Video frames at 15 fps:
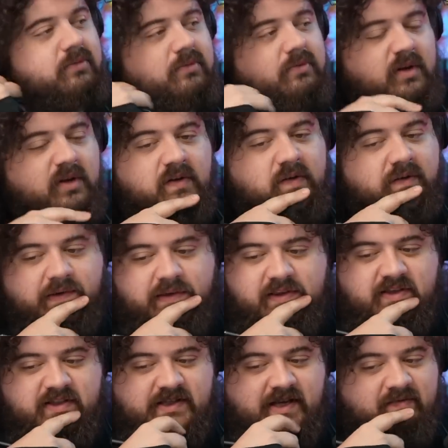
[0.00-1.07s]
of like the
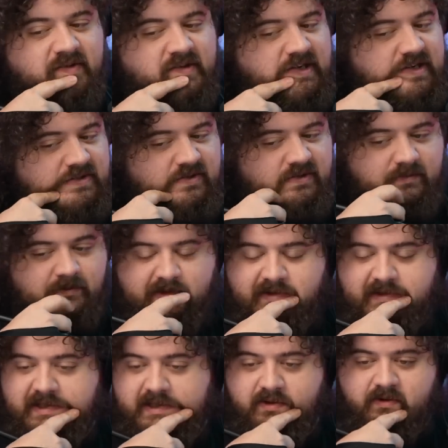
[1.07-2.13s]
70s or something like
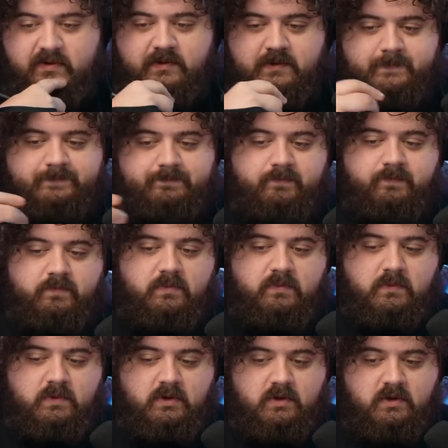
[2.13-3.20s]
that.
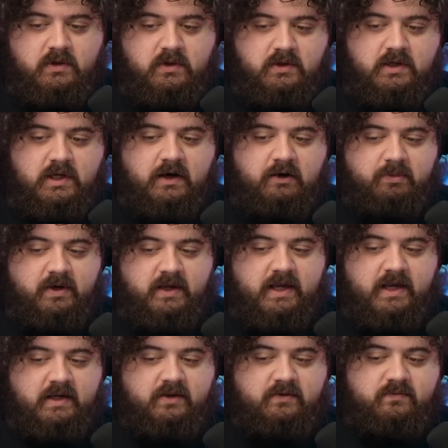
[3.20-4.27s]
Everybody
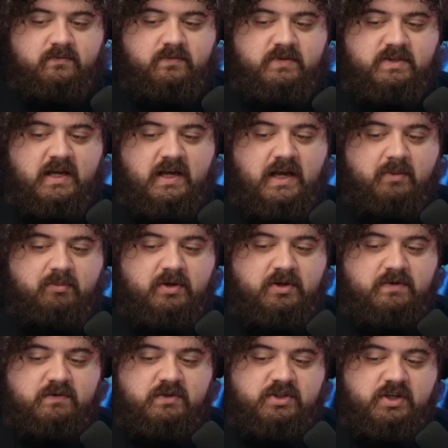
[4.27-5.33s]
had it. It's that hot bitch.
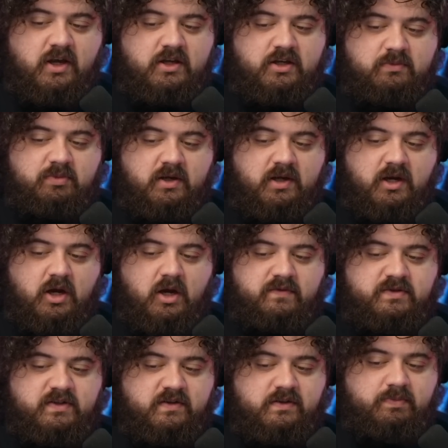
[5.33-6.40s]
If you saw it, you'd be like, oh, I've
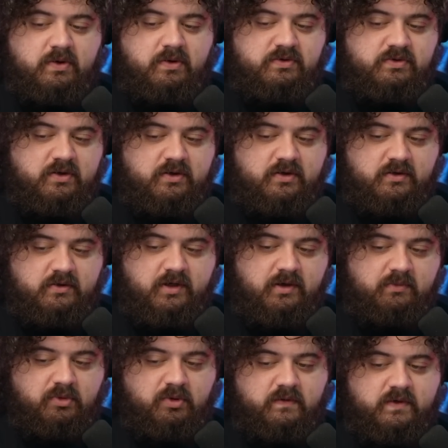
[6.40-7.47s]
seen this poster in
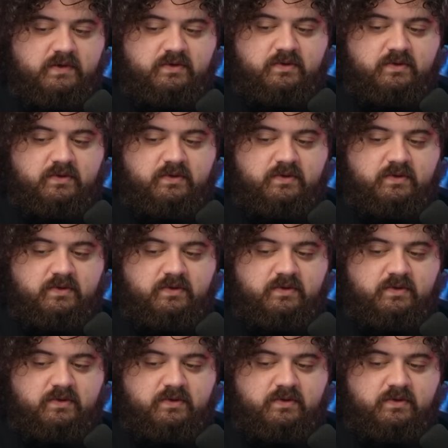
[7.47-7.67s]
movies or